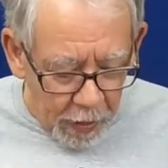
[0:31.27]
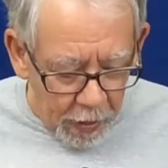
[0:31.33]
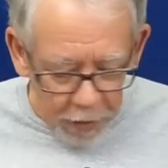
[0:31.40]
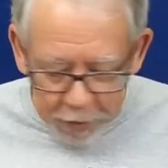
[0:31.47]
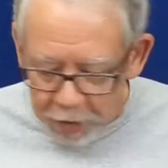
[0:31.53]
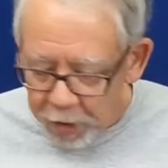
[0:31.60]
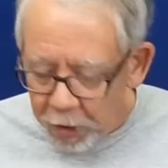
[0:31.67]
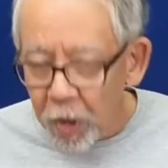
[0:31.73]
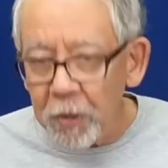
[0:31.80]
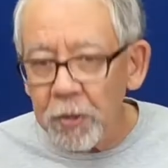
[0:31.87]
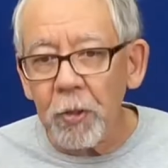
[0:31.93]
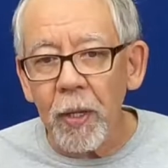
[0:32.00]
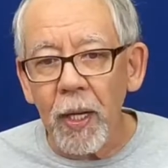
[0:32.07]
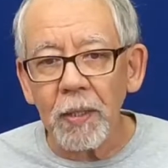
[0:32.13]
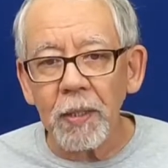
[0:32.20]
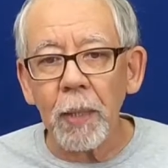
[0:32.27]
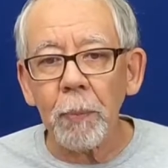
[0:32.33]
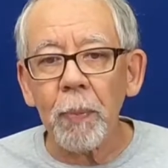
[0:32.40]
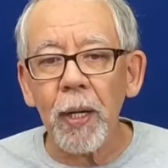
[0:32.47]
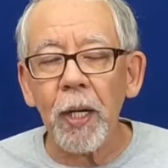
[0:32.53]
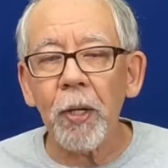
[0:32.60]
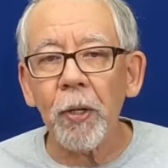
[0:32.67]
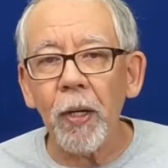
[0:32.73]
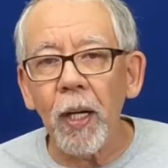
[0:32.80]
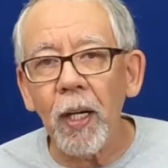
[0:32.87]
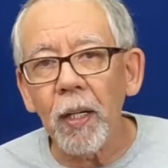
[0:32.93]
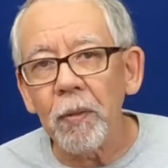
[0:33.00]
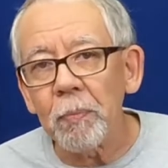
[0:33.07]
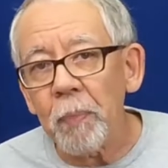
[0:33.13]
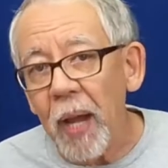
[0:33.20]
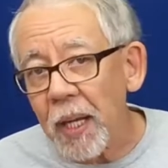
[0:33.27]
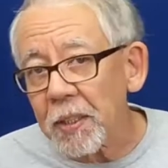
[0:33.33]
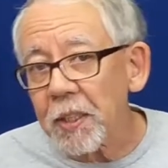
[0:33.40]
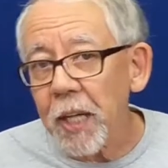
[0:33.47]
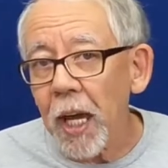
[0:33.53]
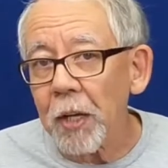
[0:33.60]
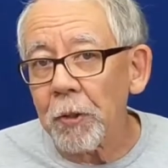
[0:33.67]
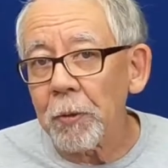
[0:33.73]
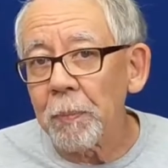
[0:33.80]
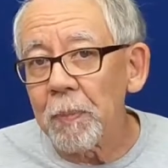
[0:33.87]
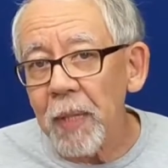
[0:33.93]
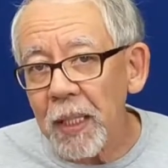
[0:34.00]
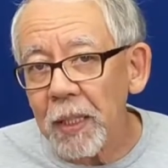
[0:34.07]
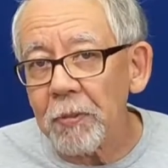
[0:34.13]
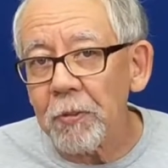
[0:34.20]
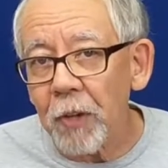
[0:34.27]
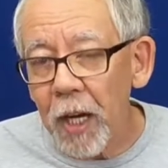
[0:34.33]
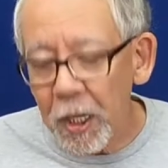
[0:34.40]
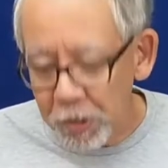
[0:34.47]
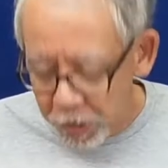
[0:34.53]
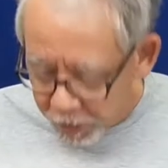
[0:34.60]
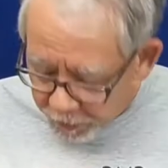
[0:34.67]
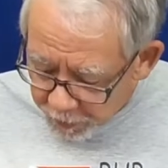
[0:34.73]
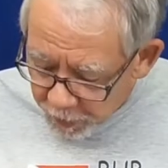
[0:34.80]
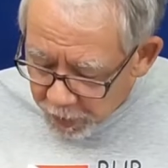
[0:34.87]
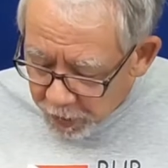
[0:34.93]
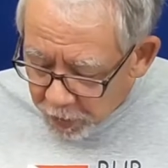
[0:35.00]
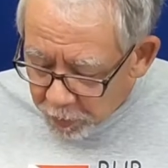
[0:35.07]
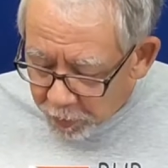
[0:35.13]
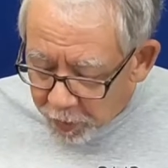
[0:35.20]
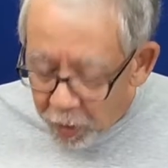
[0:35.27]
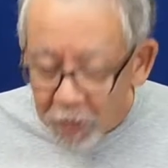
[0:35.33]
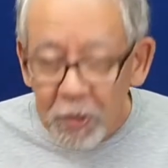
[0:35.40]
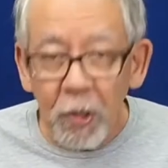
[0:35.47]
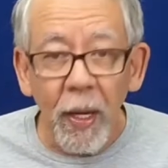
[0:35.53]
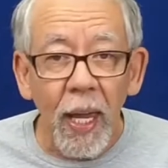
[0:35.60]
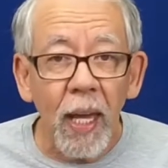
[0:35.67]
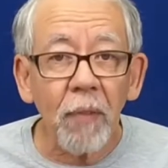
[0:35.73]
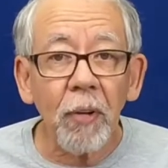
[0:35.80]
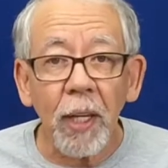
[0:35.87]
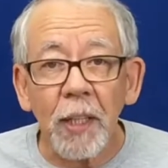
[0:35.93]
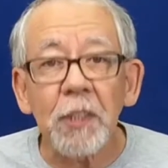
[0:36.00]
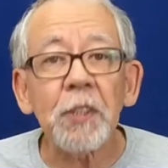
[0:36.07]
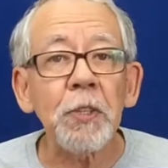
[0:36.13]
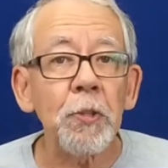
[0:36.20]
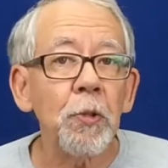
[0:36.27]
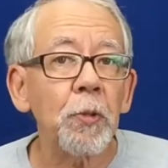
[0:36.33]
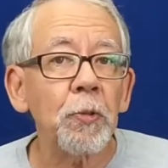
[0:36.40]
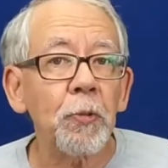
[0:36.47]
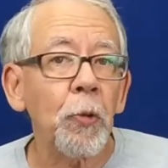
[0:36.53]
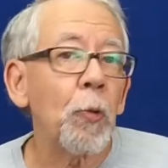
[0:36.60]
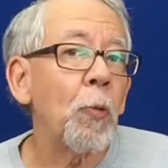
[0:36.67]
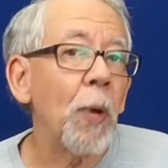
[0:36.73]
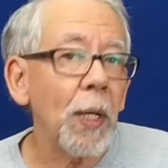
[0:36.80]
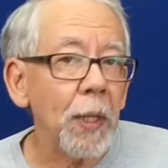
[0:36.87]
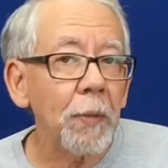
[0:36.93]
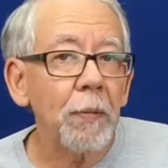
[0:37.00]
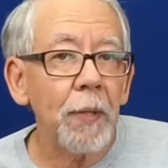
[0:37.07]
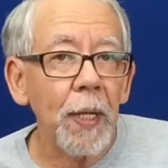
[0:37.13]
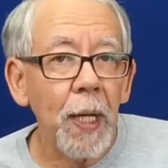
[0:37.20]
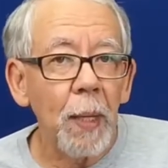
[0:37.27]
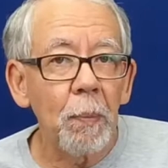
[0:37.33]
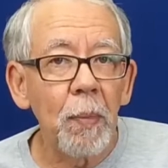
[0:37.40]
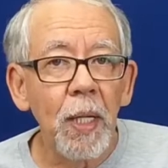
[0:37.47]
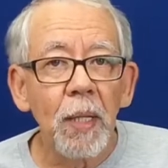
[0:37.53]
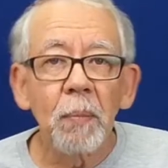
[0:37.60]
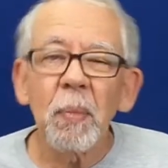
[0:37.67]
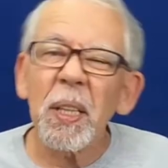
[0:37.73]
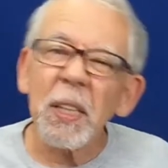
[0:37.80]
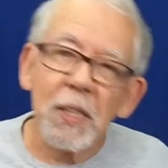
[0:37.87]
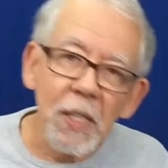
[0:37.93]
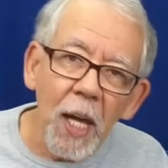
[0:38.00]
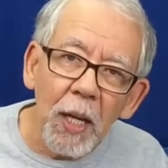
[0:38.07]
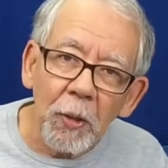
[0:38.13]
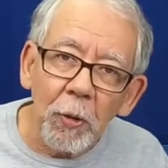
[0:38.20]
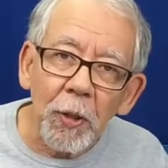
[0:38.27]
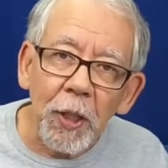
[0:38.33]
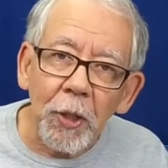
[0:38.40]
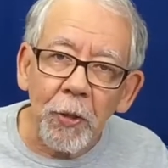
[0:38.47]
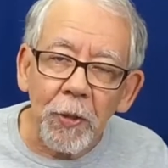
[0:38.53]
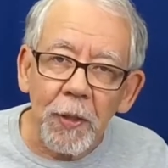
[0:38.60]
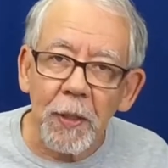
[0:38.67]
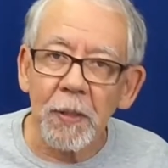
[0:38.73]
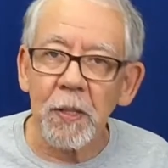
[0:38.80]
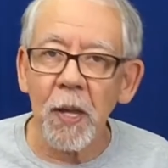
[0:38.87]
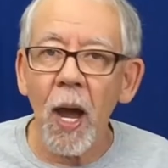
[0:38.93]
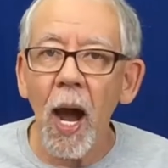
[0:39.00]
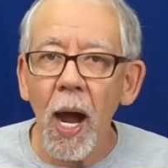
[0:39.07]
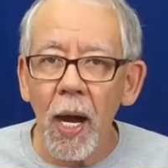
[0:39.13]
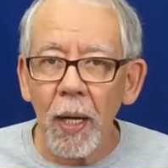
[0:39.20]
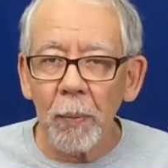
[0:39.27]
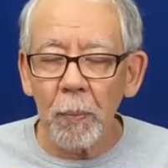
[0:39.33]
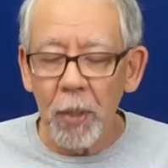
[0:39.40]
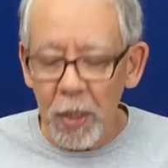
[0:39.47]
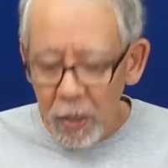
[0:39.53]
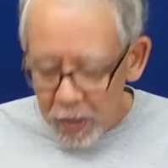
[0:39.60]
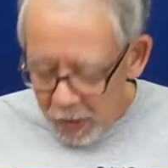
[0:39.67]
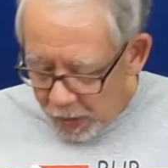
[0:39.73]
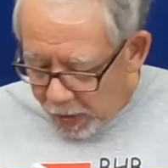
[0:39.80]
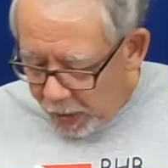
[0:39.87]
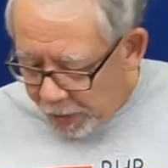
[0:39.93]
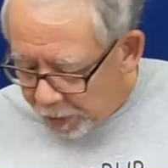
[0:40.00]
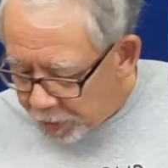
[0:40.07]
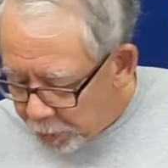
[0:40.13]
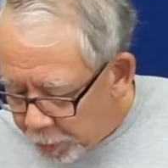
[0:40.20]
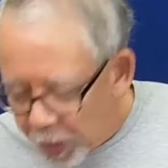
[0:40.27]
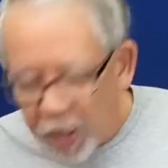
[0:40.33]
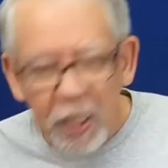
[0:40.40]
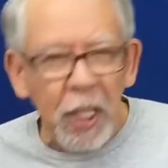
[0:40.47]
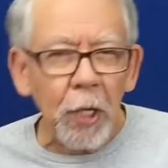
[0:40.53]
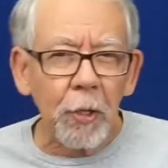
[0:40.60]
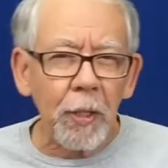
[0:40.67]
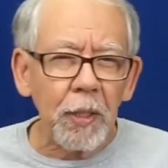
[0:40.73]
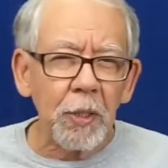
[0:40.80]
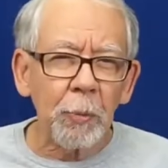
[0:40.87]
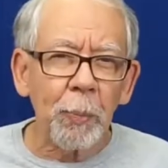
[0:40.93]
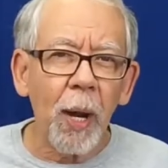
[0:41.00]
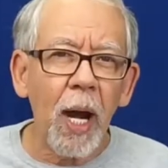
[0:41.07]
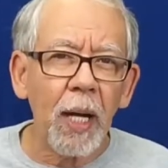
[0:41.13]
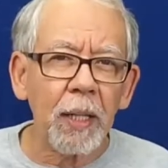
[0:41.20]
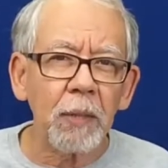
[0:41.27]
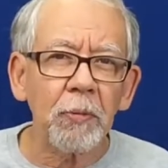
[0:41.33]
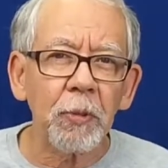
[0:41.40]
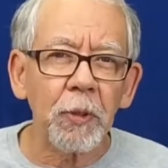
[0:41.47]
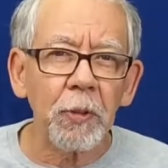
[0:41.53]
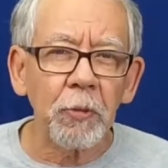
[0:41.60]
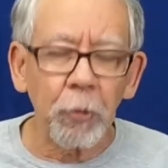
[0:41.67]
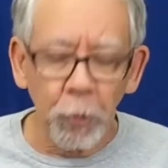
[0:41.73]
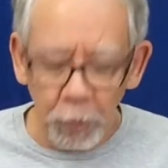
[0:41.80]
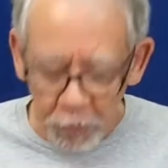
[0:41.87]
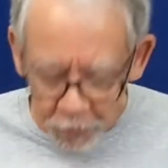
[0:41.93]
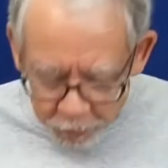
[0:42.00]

She also has a pair of Backscatter MiniFlashes. We also have a snoot for one of them, but it's not on here at this time. She'll probably carry it in her pocket for the first